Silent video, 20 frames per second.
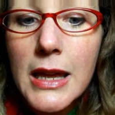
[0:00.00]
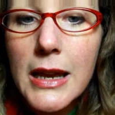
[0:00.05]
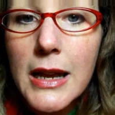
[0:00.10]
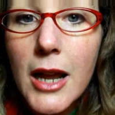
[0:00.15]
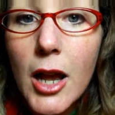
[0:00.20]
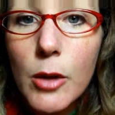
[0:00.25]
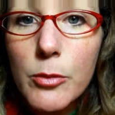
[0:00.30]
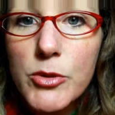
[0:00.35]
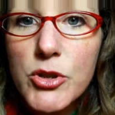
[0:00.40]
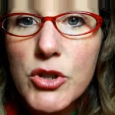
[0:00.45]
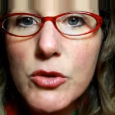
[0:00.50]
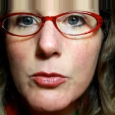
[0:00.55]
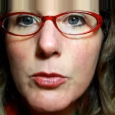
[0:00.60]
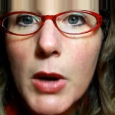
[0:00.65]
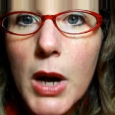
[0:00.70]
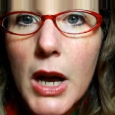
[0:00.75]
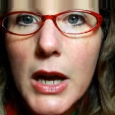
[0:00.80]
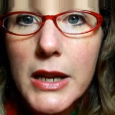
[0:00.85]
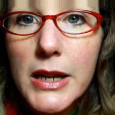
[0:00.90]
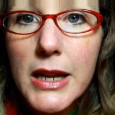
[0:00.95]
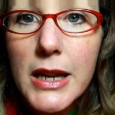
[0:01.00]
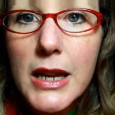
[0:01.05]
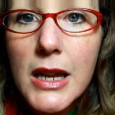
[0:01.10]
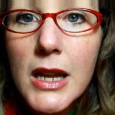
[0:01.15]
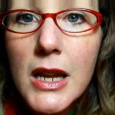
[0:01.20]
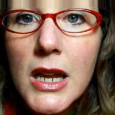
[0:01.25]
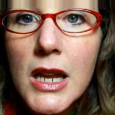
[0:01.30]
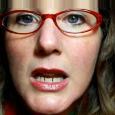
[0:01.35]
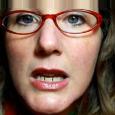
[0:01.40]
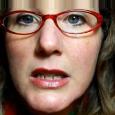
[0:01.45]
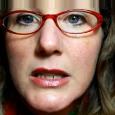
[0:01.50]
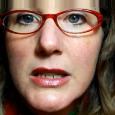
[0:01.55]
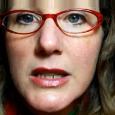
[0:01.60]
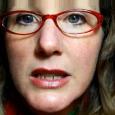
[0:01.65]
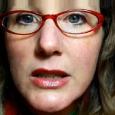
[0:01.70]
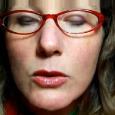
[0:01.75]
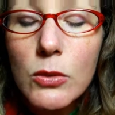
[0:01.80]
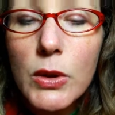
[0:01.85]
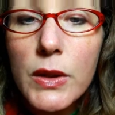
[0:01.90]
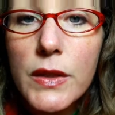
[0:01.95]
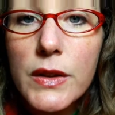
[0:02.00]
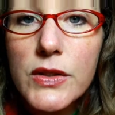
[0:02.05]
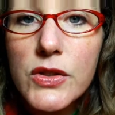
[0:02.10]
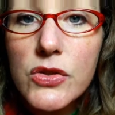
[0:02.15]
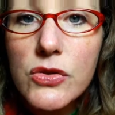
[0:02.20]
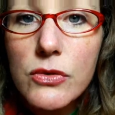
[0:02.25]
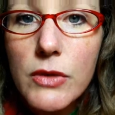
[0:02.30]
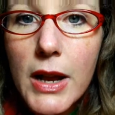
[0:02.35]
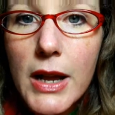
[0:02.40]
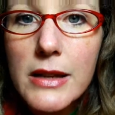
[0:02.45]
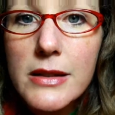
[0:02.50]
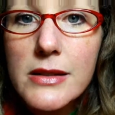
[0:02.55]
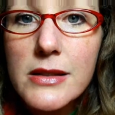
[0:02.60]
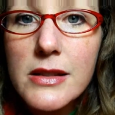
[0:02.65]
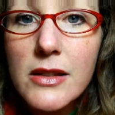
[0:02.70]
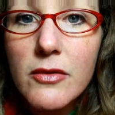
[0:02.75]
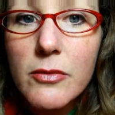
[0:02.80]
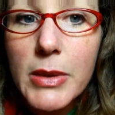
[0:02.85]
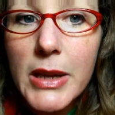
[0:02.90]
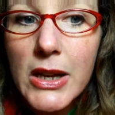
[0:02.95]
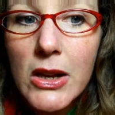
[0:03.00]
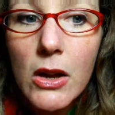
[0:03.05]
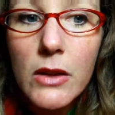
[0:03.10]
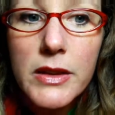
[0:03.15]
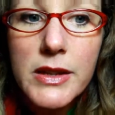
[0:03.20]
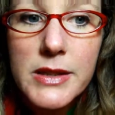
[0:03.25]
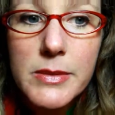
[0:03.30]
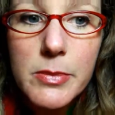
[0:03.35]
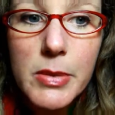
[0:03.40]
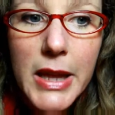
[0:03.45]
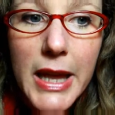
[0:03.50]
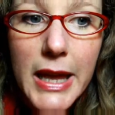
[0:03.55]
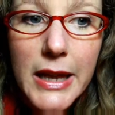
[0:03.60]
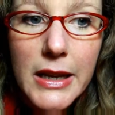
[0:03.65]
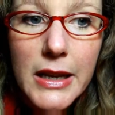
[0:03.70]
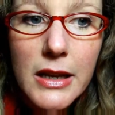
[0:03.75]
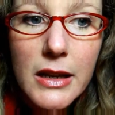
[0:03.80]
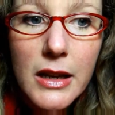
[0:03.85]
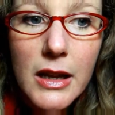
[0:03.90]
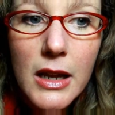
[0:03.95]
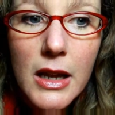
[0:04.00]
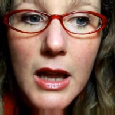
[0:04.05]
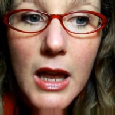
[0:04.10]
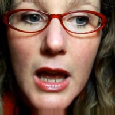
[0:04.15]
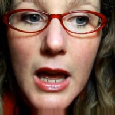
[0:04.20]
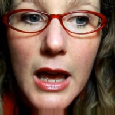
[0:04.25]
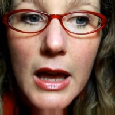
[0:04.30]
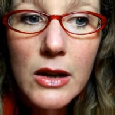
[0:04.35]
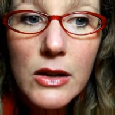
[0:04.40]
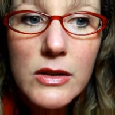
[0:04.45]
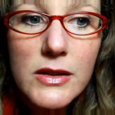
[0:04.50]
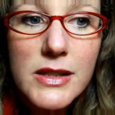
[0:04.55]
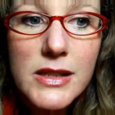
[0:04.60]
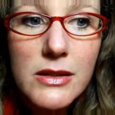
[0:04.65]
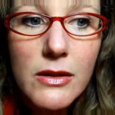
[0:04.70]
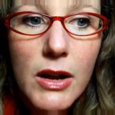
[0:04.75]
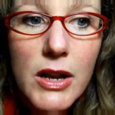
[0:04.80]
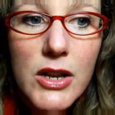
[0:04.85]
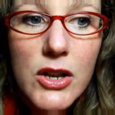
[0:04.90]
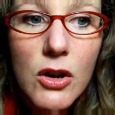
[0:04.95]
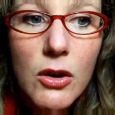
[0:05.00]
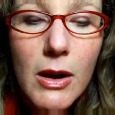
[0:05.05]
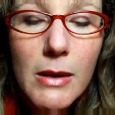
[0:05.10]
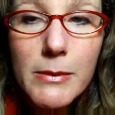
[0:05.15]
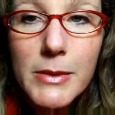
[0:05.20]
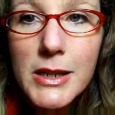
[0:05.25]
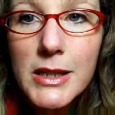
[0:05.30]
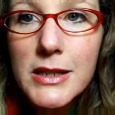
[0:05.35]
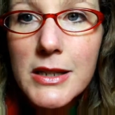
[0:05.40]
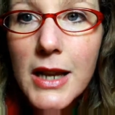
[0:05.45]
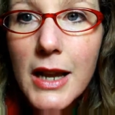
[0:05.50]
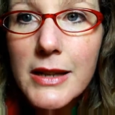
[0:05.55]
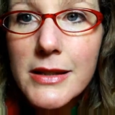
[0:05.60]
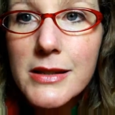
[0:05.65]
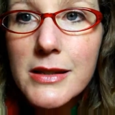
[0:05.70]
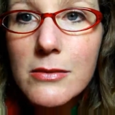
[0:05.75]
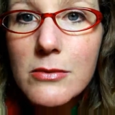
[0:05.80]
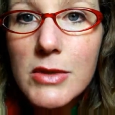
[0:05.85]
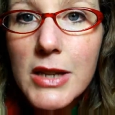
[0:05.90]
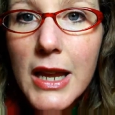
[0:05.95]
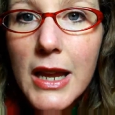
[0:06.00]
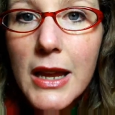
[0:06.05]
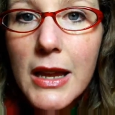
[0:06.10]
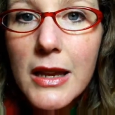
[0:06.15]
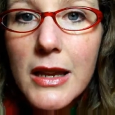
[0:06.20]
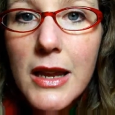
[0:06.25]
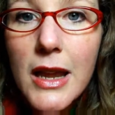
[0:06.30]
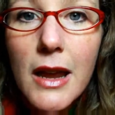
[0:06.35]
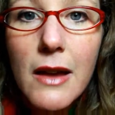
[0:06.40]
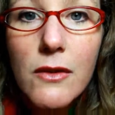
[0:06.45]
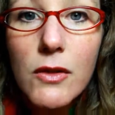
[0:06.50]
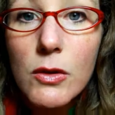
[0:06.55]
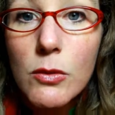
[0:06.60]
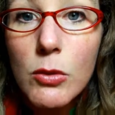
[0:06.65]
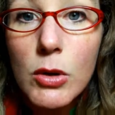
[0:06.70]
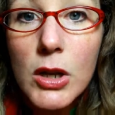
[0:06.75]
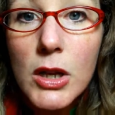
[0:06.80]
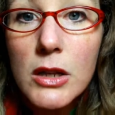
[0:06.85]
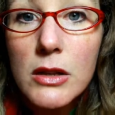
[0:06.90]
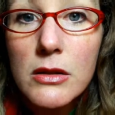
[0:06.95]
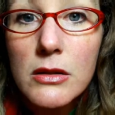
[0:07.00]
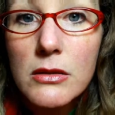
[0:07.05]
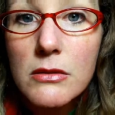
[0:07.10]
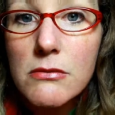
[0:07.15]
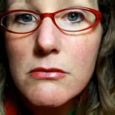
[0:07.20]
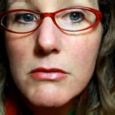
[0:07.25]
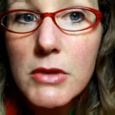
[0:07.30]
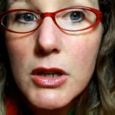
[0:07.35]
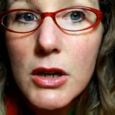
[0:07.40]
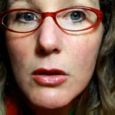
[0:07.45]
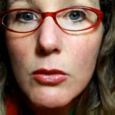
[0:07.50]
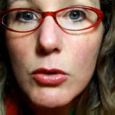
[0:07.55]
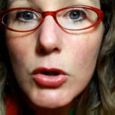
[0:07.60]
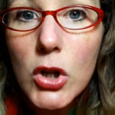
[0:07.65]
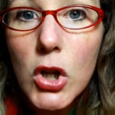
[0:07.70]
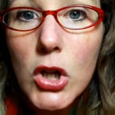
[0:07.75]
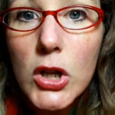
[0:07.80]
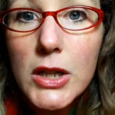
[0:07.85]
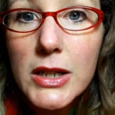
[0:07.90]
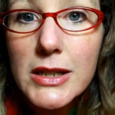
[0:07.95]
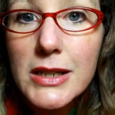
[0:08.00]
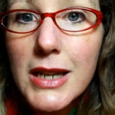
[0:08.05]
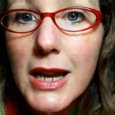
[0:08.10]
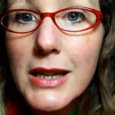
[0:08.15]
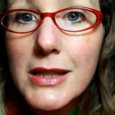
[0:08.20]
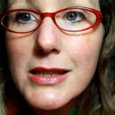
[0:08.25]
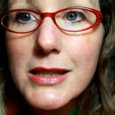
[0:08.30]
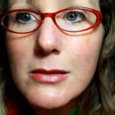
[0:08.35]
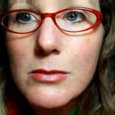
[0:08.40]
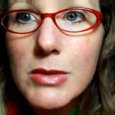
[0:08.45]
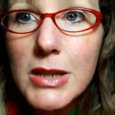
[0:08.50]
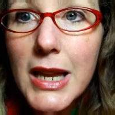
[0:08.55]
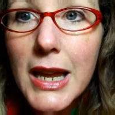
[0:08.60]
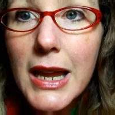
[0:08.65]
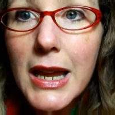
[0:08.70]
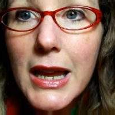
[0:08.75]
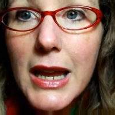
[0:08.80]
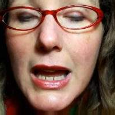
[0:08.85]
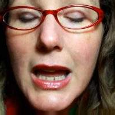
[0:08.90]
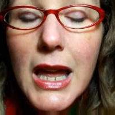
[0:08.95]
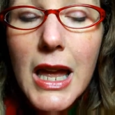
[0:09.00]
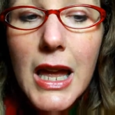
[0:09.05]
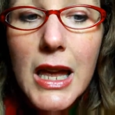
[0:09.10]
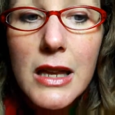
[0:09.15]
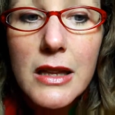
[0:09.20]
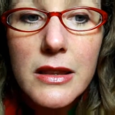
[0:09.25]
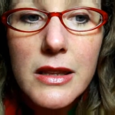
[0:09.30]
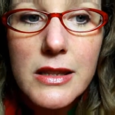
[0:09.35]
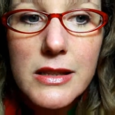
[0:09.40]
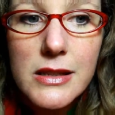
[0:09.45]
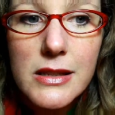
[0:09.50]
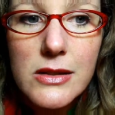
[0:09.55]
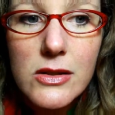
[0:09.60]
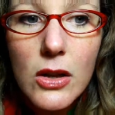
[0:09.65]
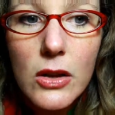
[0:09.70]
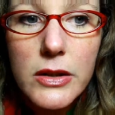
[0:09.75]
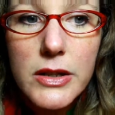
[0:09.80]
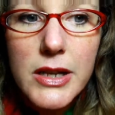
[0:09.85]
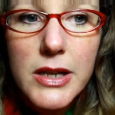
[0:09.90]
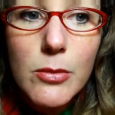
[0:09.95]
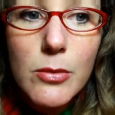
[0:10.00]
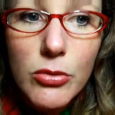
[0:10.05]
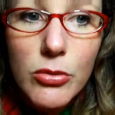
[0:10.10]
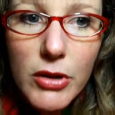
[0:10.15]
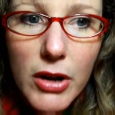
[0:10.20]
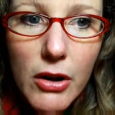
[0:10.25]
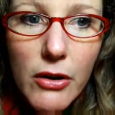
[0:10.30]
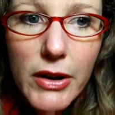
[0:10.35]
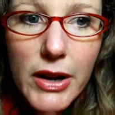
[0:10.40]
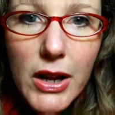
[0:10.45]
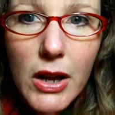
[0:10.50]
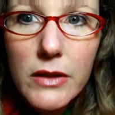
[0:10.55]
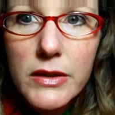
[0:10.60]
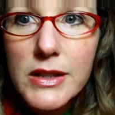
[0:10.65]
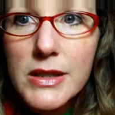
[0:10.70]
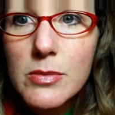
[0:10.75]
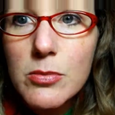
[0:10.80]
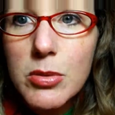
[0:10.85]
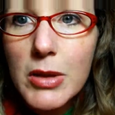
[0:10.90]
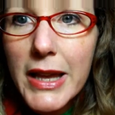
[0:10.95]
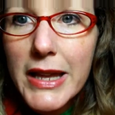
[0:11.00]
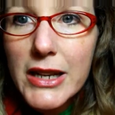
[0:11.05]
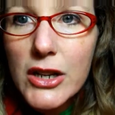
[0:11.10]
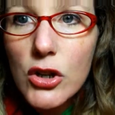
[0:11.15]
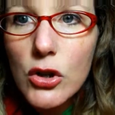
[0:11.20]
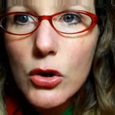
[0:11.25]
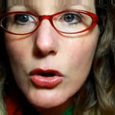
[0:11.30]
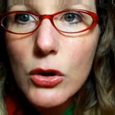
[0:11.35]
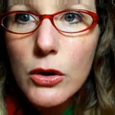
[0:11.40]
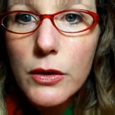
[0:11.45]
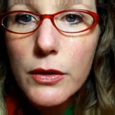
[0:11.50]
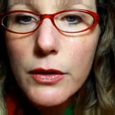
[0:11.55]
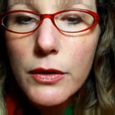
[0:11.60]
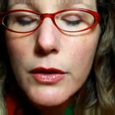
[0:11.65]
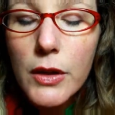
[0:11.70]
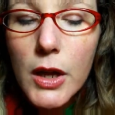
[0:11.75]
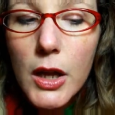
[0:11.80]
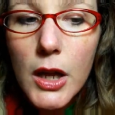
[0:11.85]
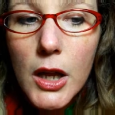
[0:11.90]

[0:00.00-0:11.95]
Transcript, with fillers: it helps your body deal with the stress of being on this planet. And also, I know I'm going to die someday, and everyone, you know, we're all going to die someday. This is all temporary on this planet Earth.